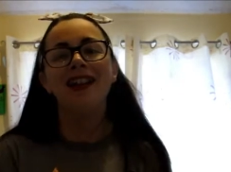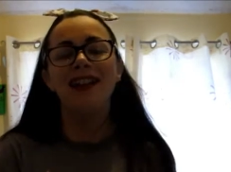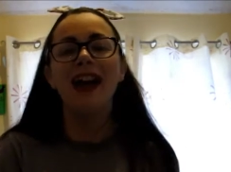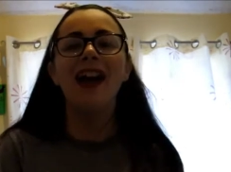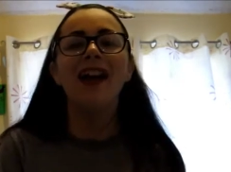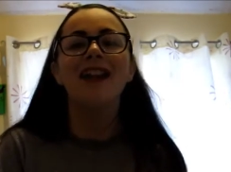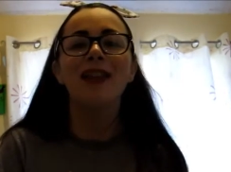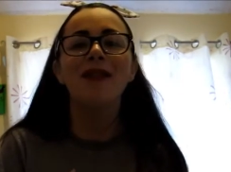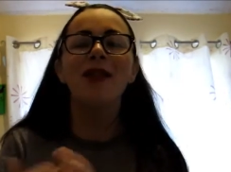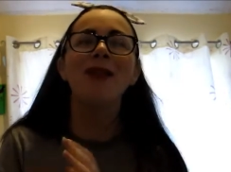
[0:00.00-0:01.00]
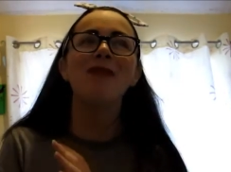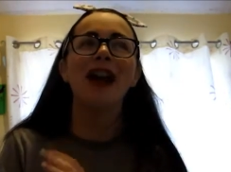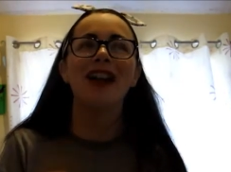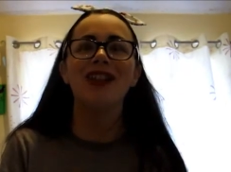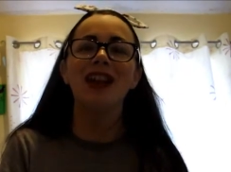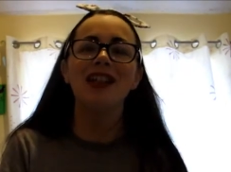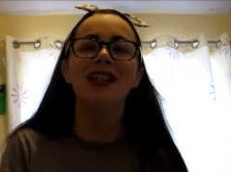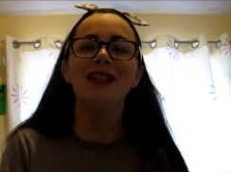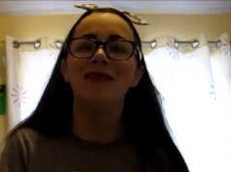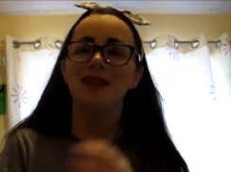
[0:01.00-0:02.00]
nah, they will come back
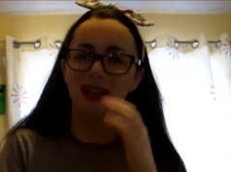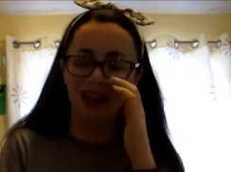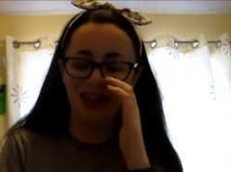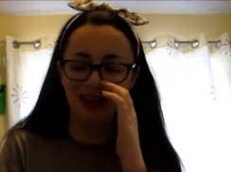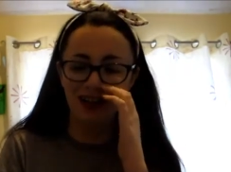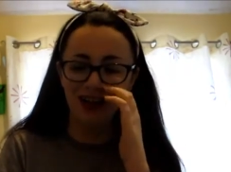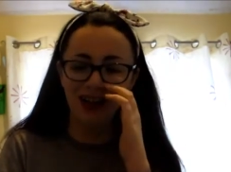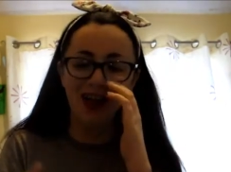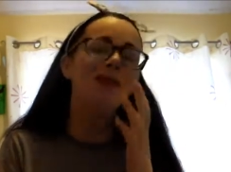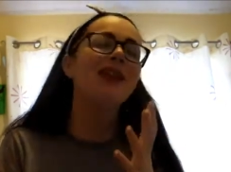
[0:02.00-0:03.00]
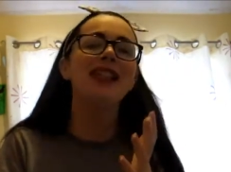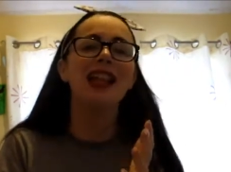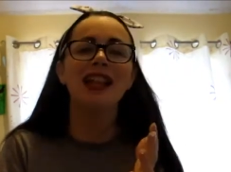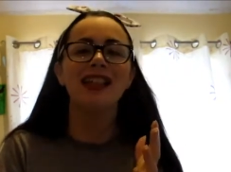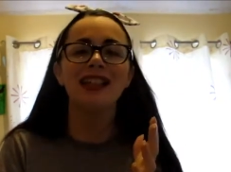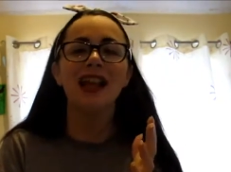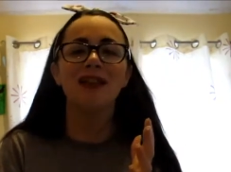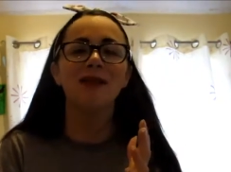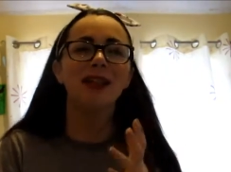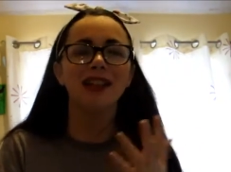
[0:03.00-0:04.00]
eventually, but like I, I always like
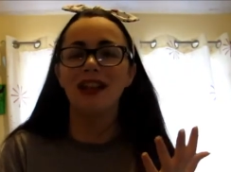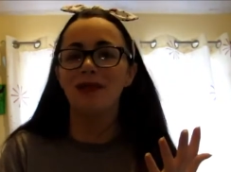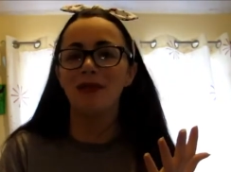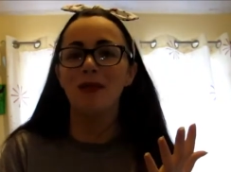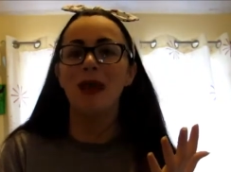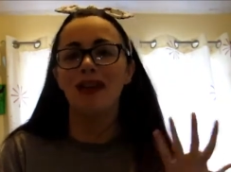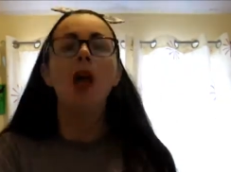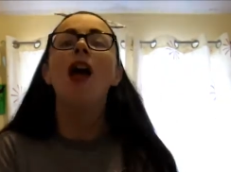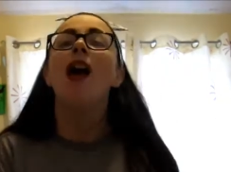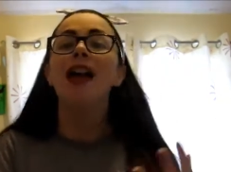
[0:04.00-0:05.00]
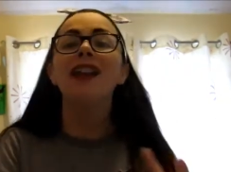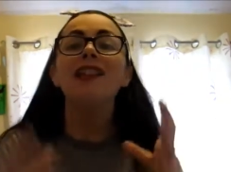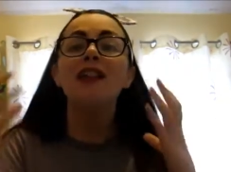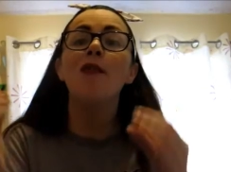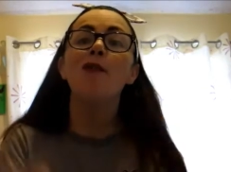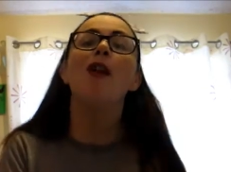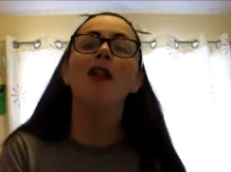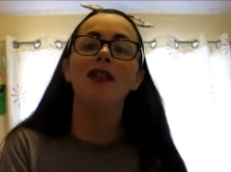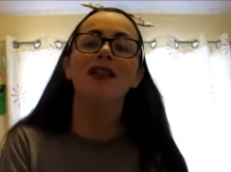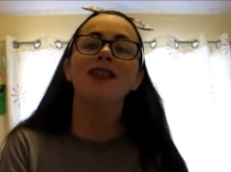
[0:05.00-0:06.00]
like them that they never come back. I guess I have
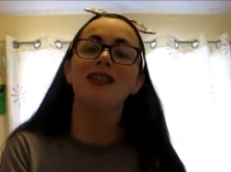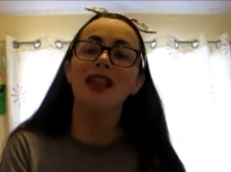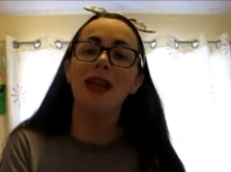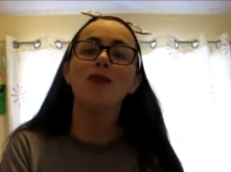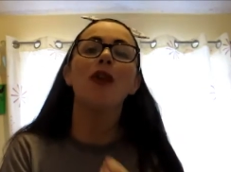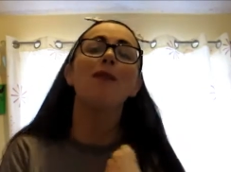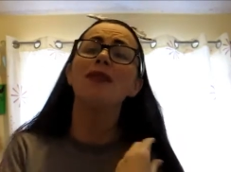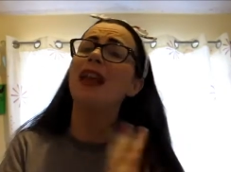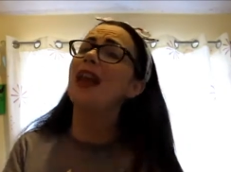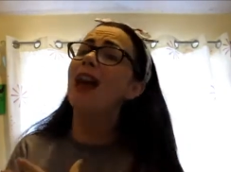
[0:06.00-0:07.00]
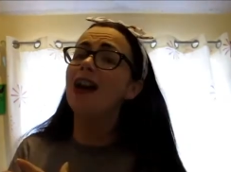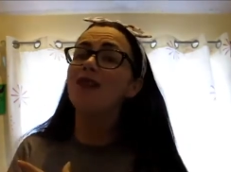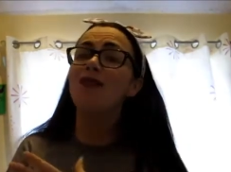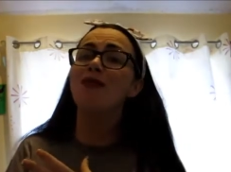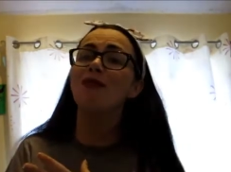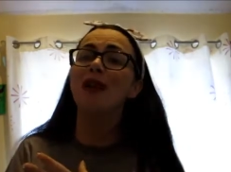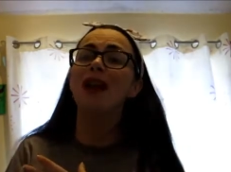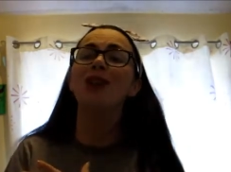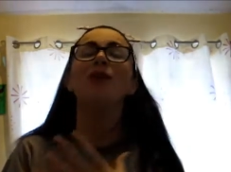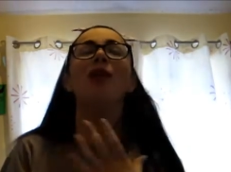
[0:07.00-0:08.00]
fallen into the same trap they have over the
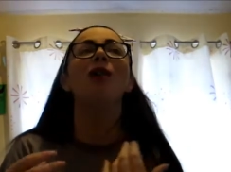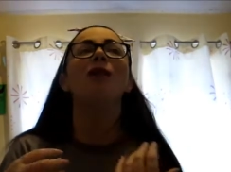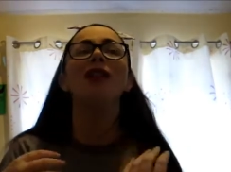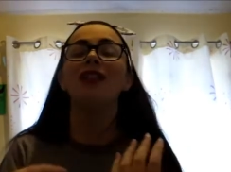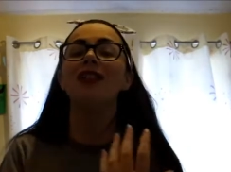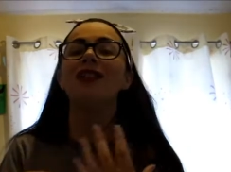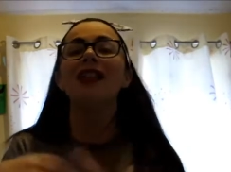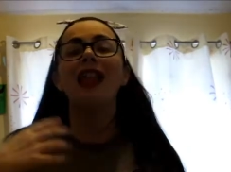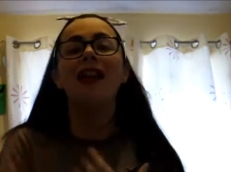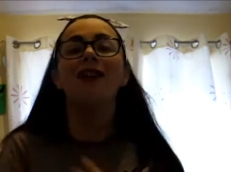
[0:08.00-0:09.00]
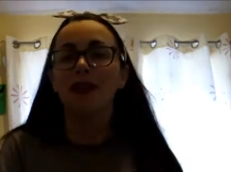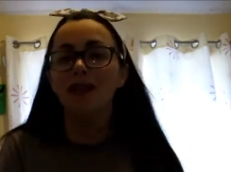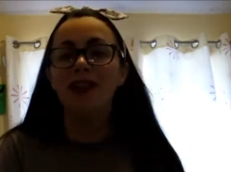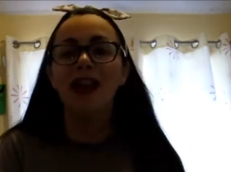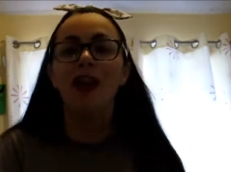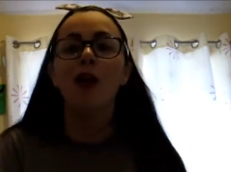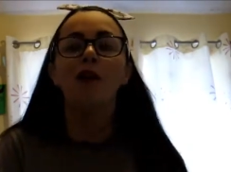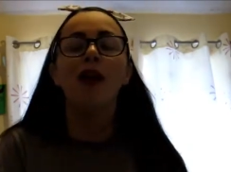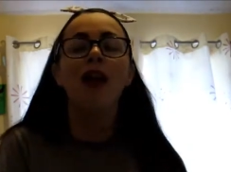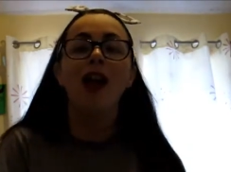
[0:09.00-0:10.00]
past while, which is letting life take
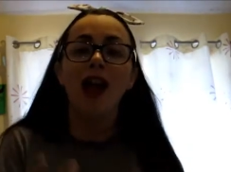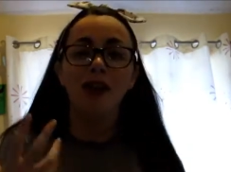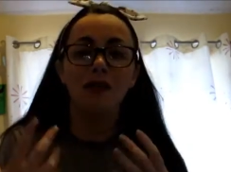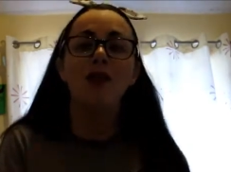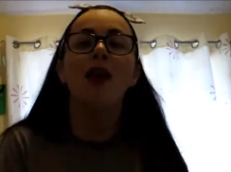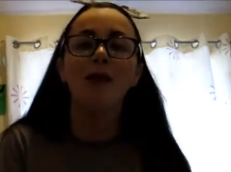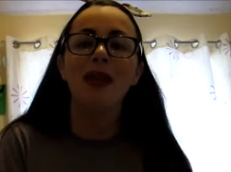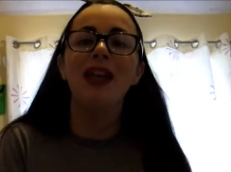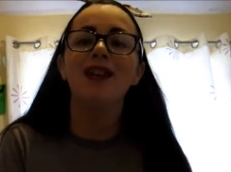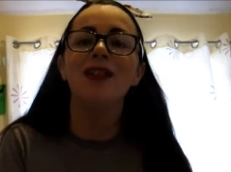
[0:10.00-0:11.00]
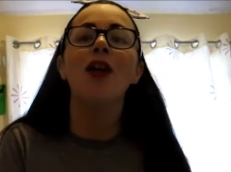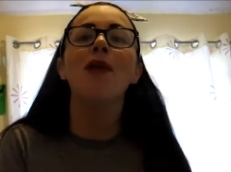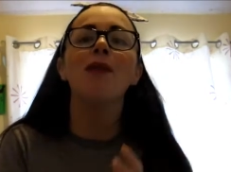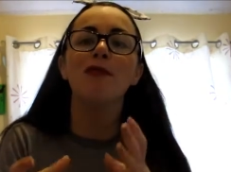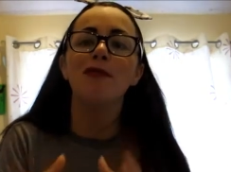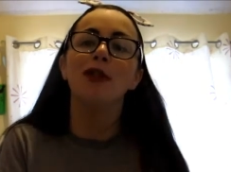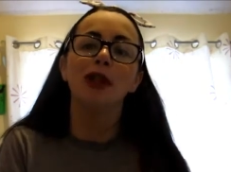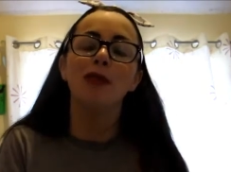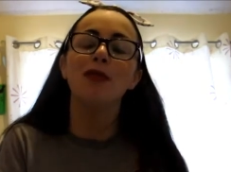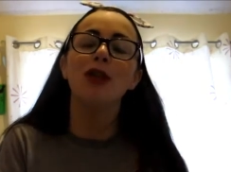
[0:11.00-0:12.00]
over and not making time for
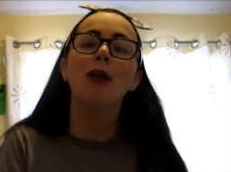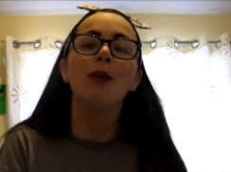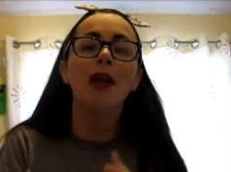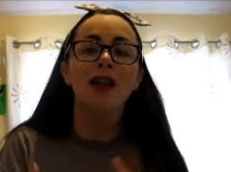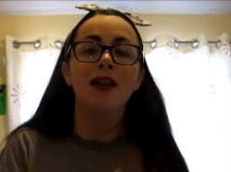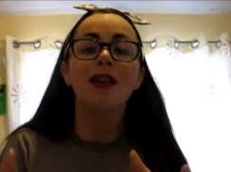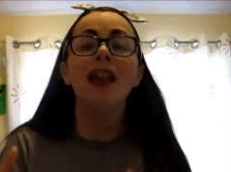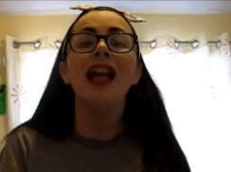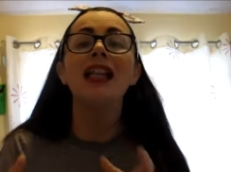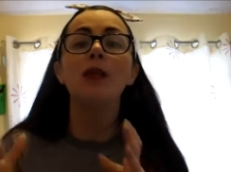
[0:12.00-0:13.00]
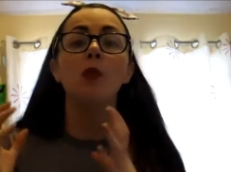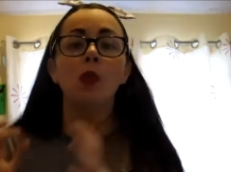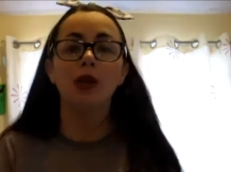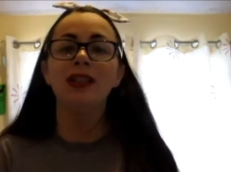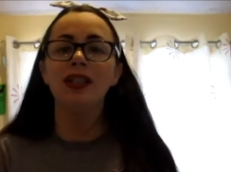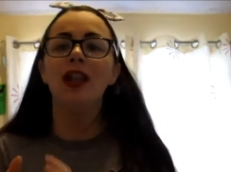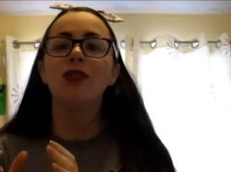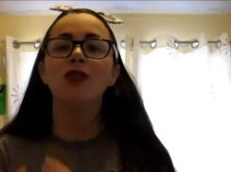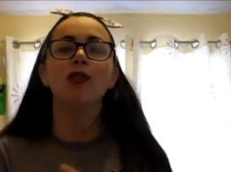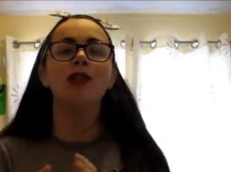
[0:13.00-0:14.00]
YouTube. Not that I didn't want it,
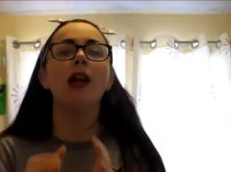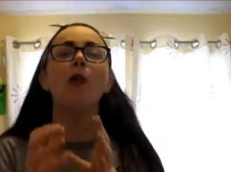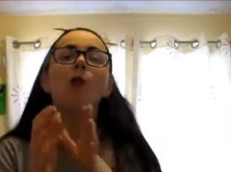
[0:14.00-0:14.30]
it's just that I